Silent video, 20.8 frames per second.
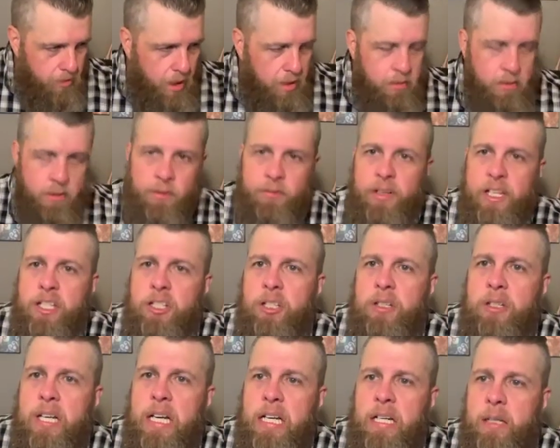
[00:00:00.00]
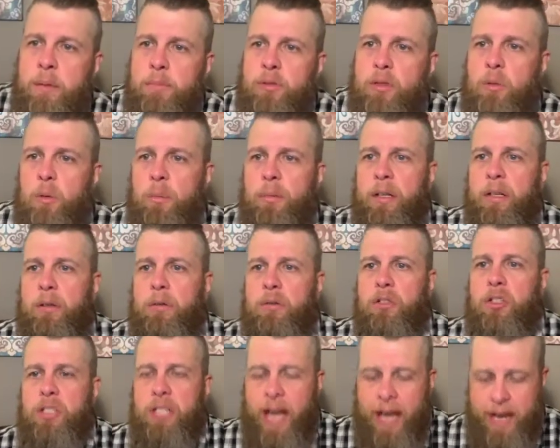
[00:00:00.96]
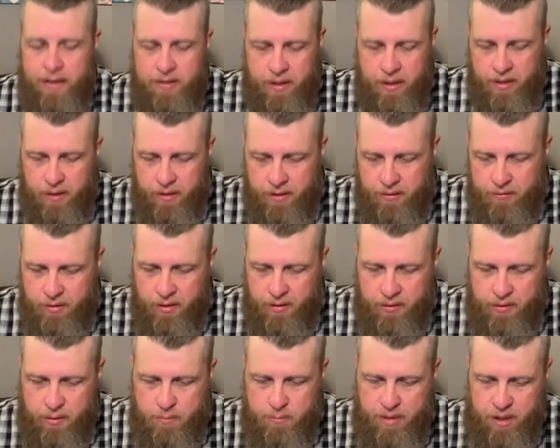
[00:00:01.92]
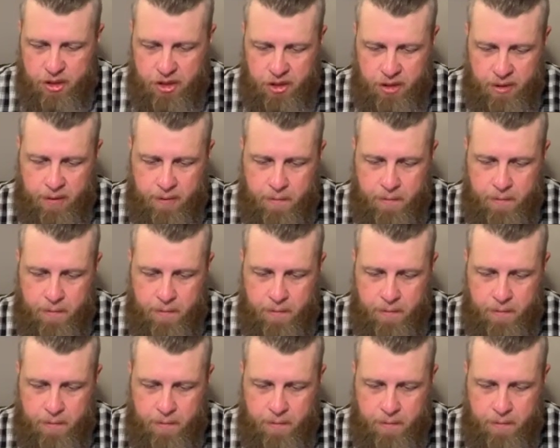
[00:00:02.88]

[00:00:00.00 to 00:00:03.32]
Division comes when we lose sight of the mission.